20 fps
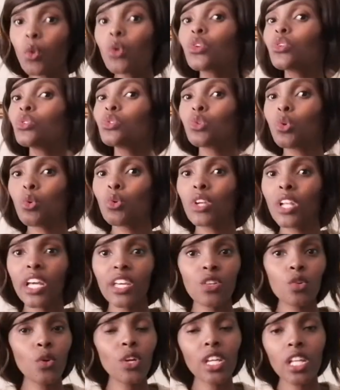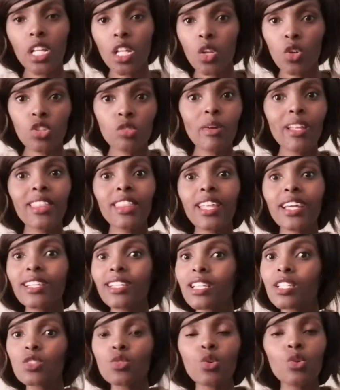or you don't like your in-laws, but that
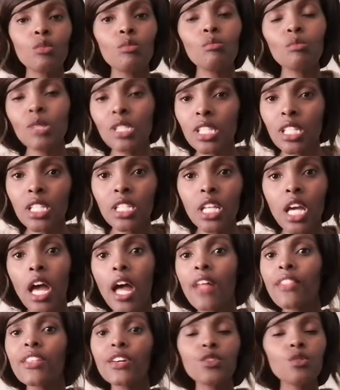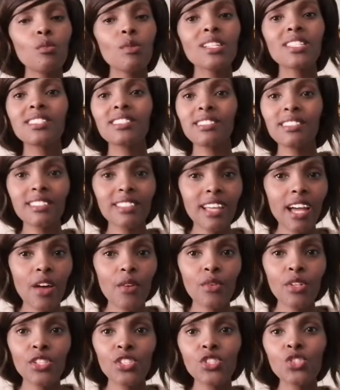does not mean that you must
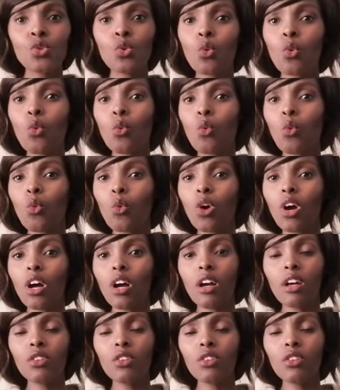discourage your